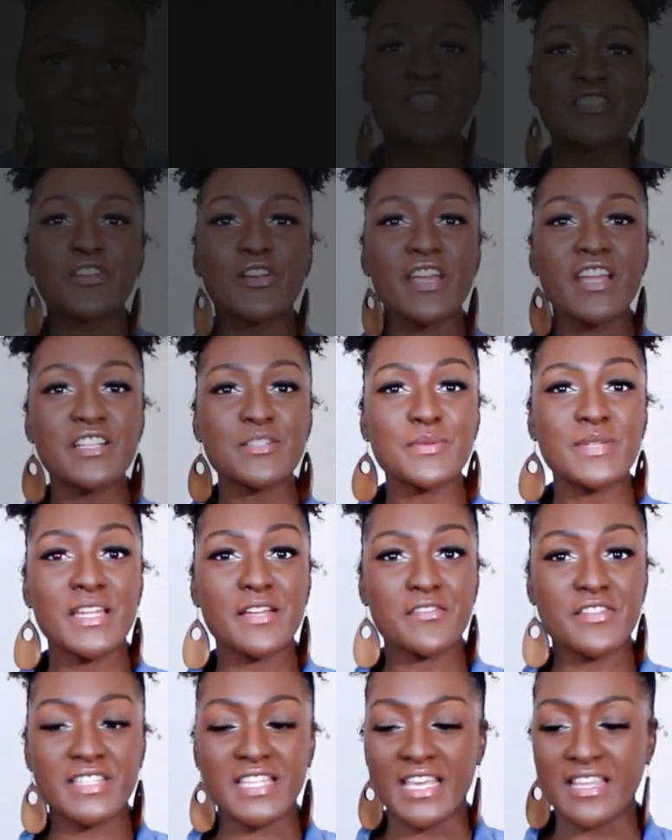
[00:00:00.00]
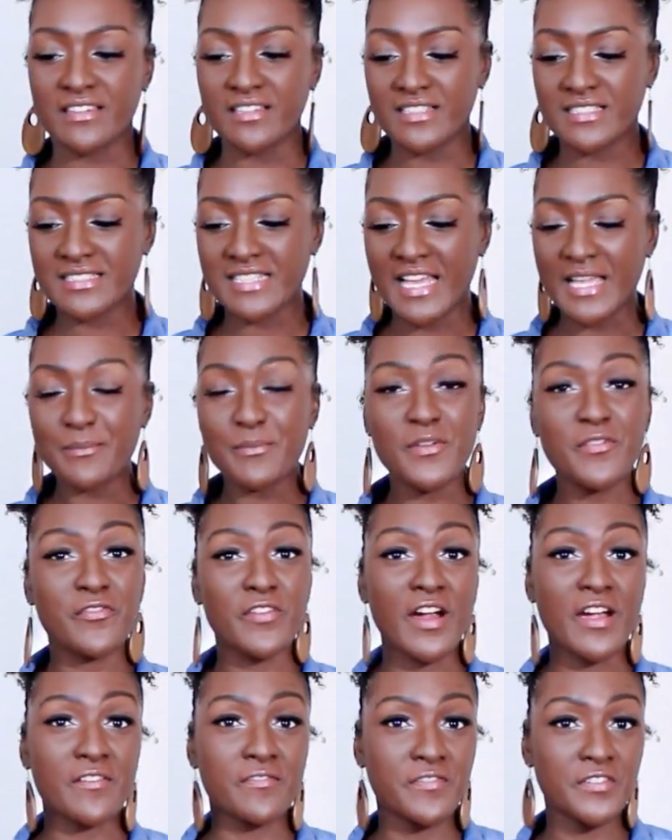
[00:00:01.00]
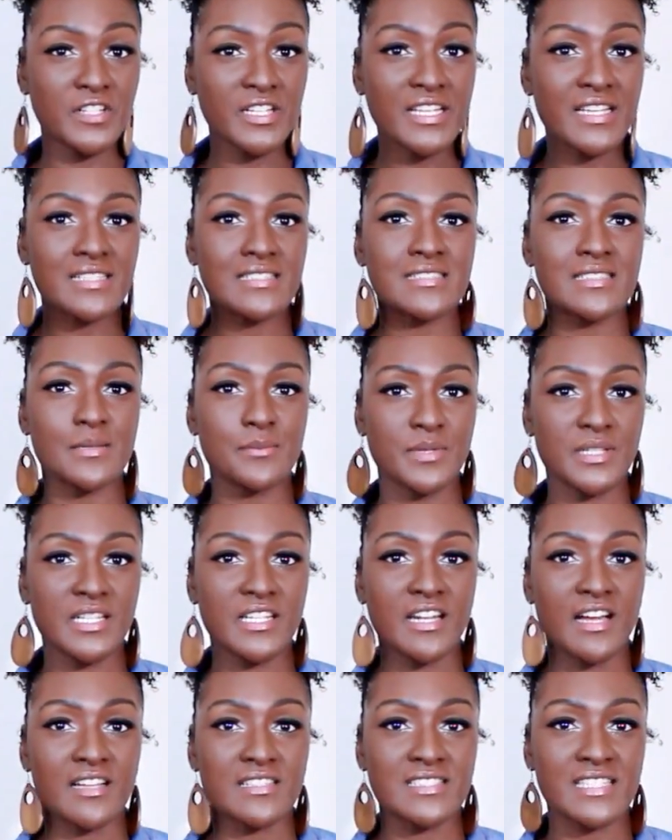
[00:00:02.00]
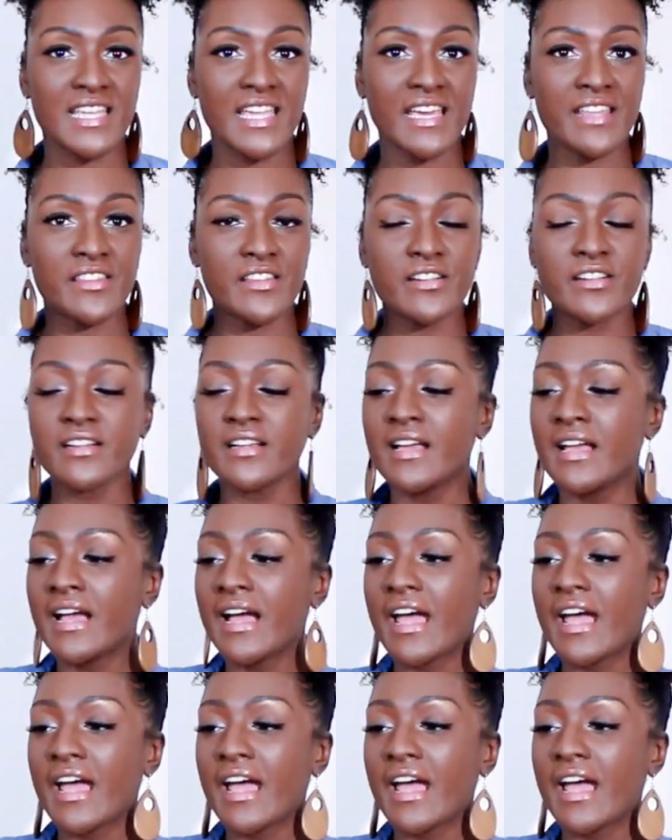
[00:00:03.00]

So here's what everything looks like before I fully assemble it all together.